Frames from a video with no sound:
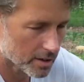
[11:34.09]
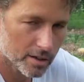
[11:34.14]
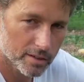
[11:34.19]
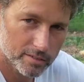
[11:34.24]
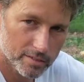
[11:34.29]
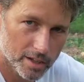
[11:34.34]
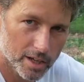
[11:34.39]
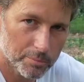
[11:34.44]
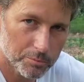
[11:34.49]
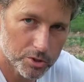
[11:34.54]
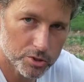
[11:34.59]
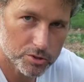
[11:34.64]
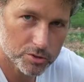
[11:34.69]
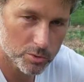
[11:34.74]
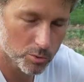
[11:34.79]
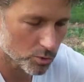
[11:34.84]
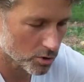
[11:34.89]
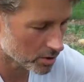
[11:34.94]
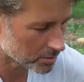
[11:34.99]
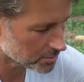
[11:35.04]
I'm used to
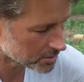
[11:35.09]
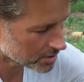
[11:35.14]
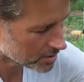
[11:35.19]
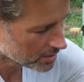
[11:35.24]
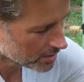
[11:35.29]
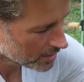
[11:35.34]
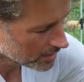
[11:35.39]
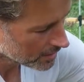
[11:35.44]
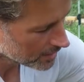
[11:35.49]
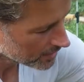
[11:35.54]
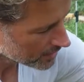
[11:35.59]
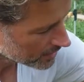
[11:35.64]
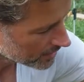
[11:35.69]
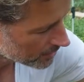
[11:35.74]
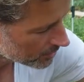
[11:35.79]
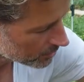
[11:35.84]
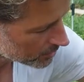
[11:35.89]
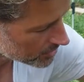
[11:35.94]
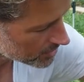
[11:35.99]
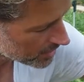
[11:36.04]
worms.
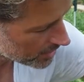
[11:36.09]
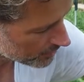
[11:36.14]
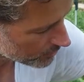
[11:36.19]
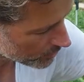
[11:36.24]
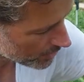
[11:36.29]
We'll see if